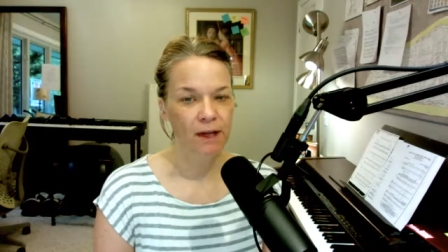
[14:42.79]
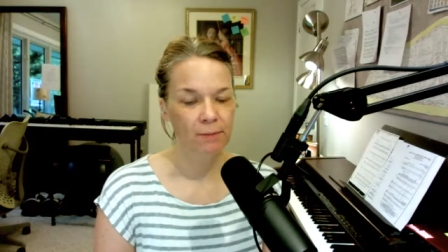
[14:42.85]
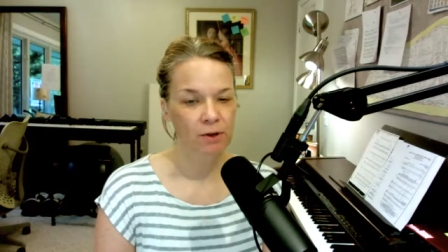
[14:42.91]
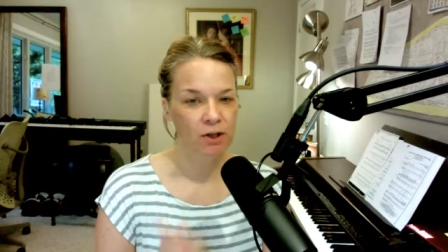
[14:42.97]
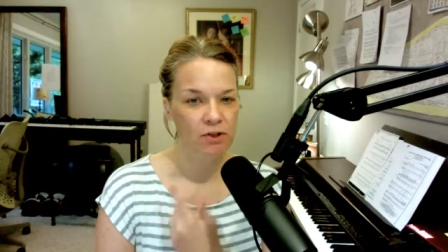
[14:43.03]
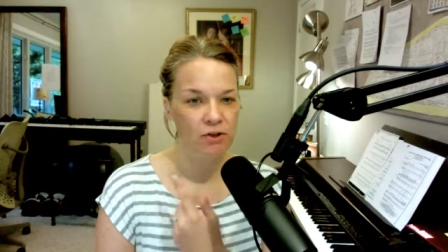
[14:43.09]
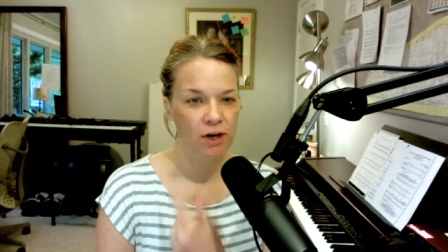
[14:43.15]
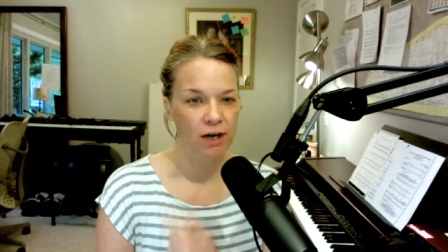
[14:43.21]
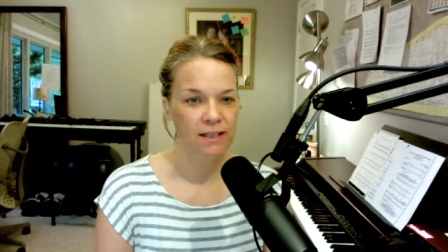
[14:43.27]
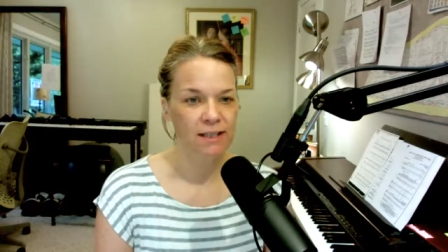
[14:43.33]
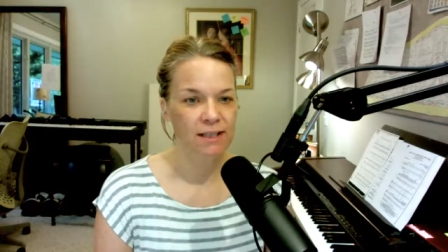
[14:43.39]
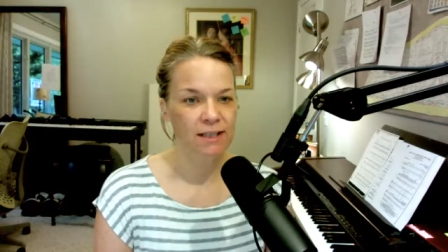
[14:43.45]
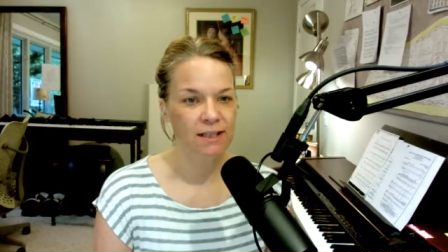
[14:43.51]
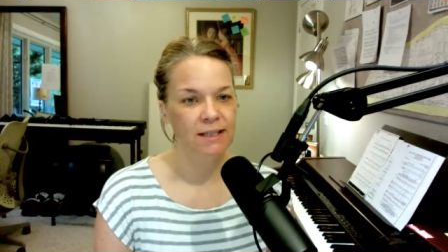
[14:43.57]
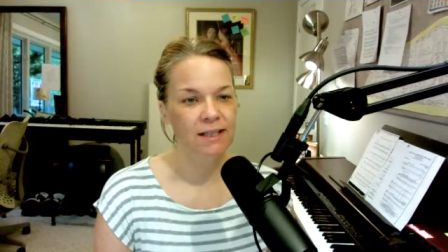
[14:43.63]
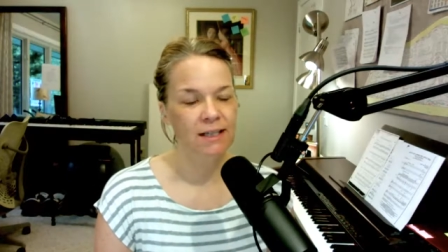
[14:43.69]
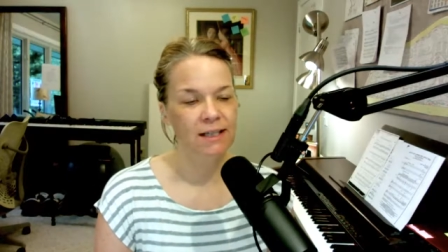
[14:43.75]
I'm going to try
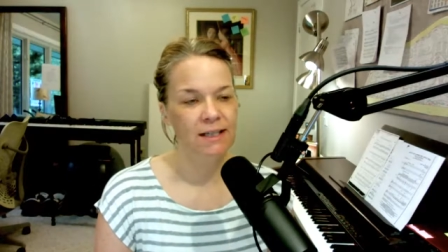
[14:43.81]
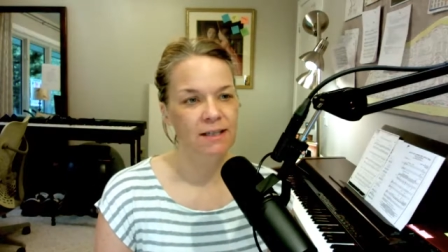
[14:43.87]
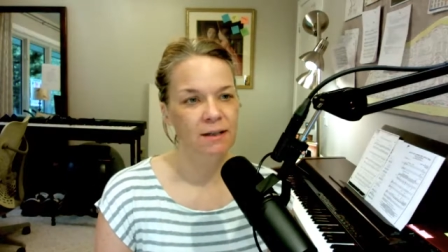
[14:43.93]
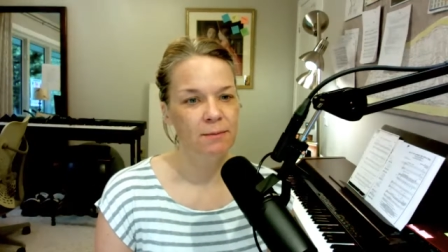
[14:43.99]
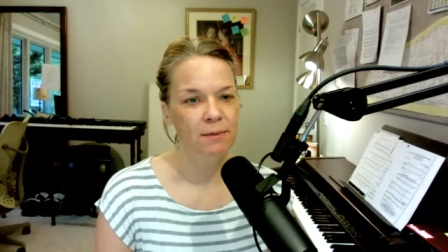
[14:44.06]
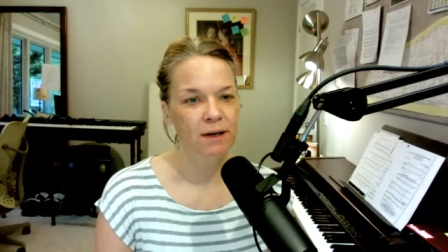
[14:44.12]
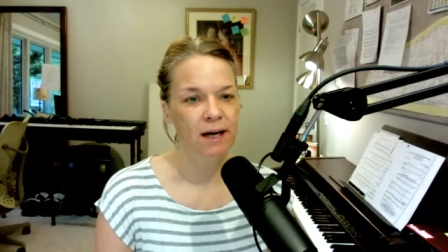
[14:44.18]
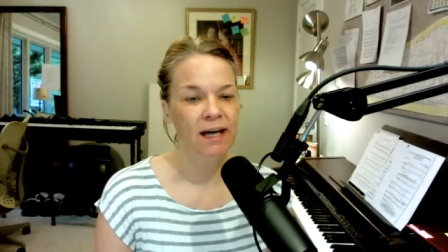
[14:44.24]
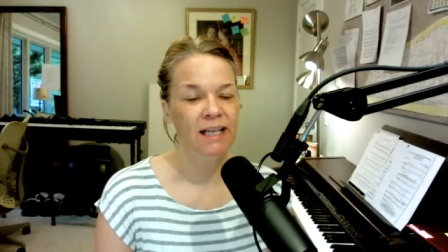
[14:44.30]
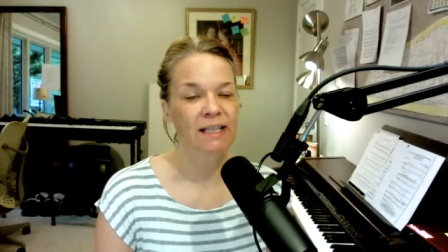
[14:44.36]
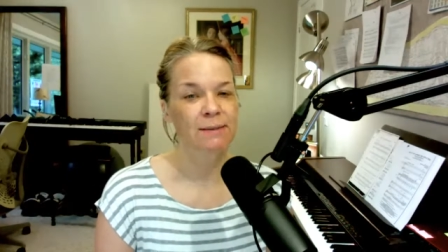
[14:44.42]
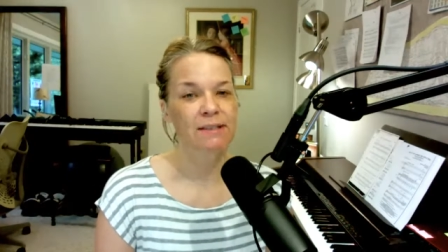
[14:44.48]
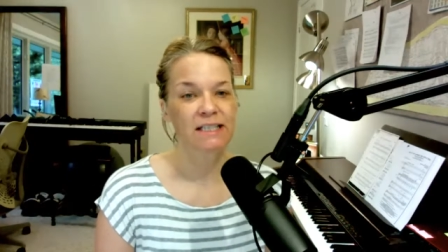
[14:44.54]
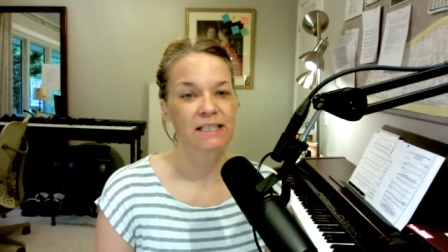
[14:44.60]
to kind of sing behind them.